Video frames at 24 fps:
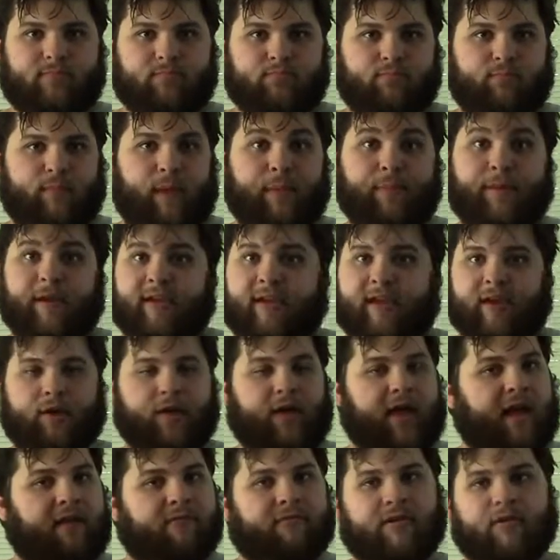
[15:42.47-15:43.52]
maybe kill
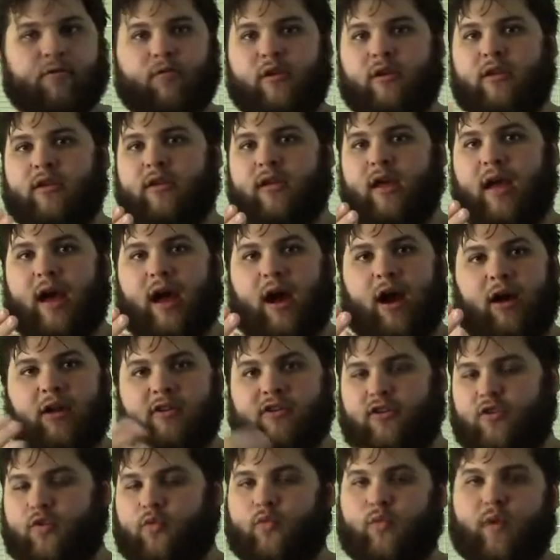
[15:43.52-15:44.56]
everyone on
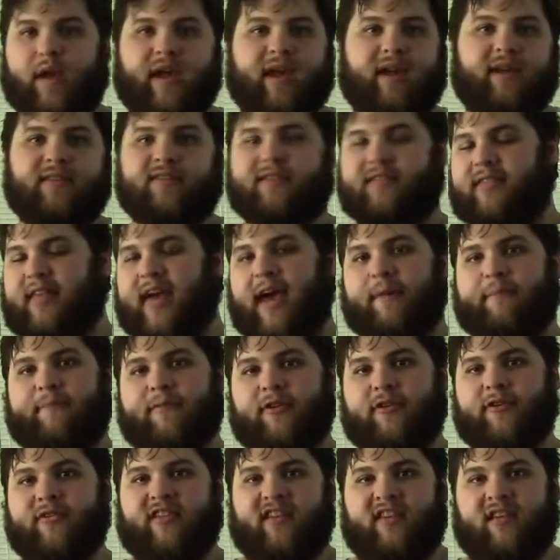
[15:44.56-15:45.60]
your way to that
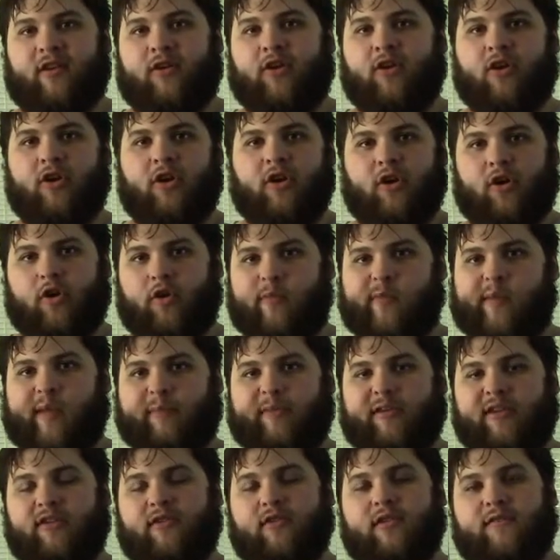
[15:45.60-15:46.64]
person, or maybe
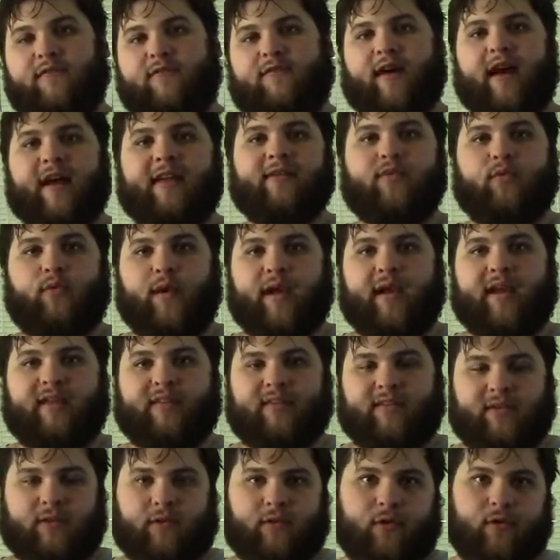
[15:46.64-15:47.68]
you can find a way
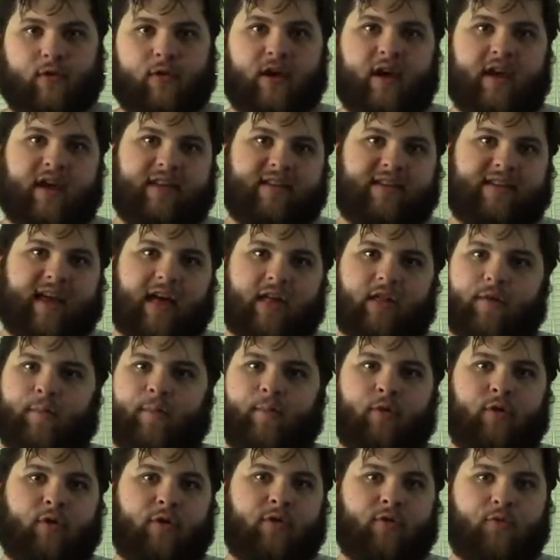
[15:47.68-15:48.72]
to
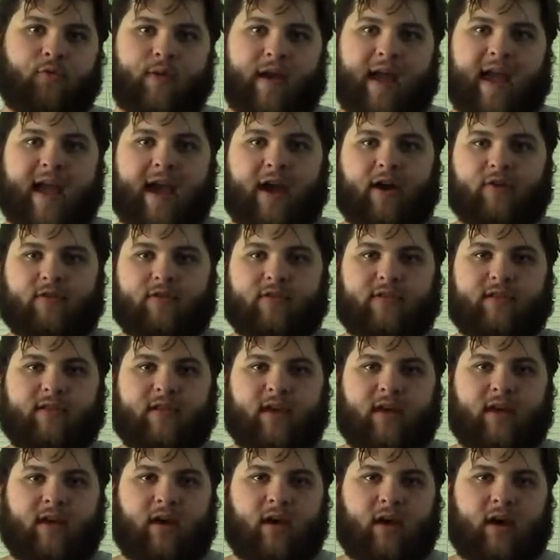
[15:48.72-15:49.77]
teleport around
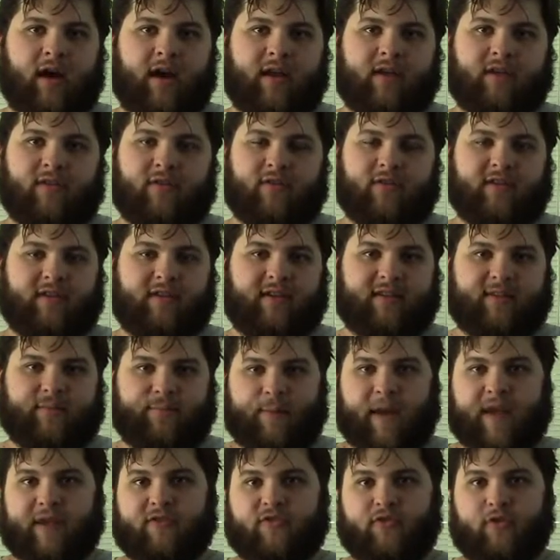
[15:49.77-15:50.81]
uh, using
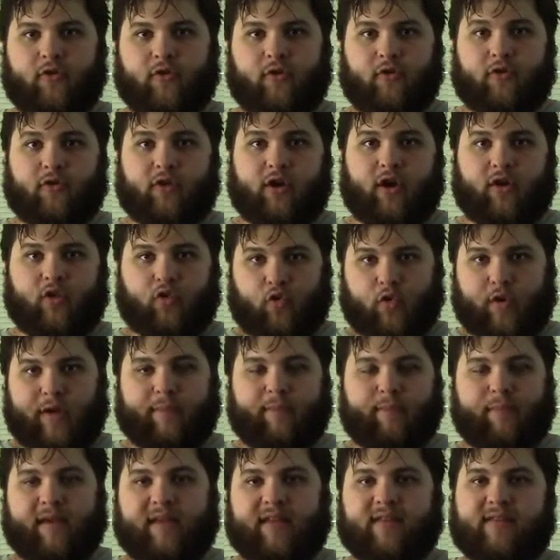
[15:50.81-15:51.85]
special
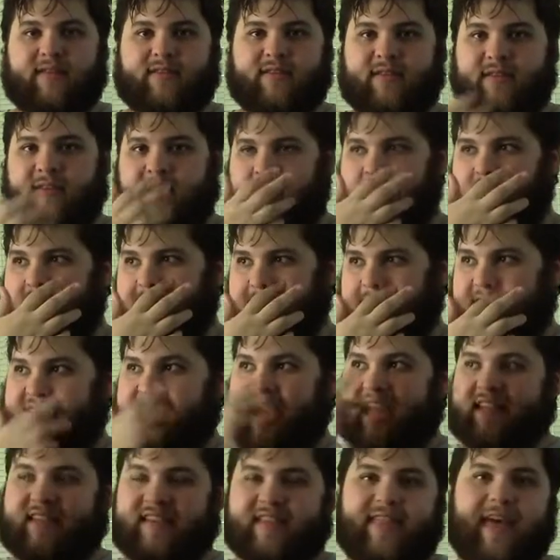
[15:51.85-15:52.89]
equipment to
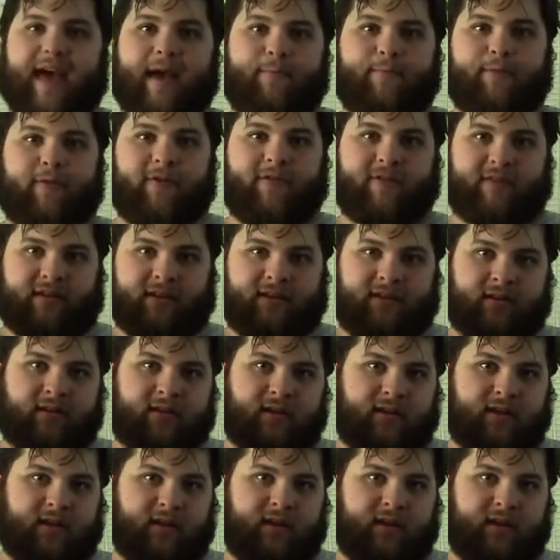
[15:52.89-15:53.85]
get to that person.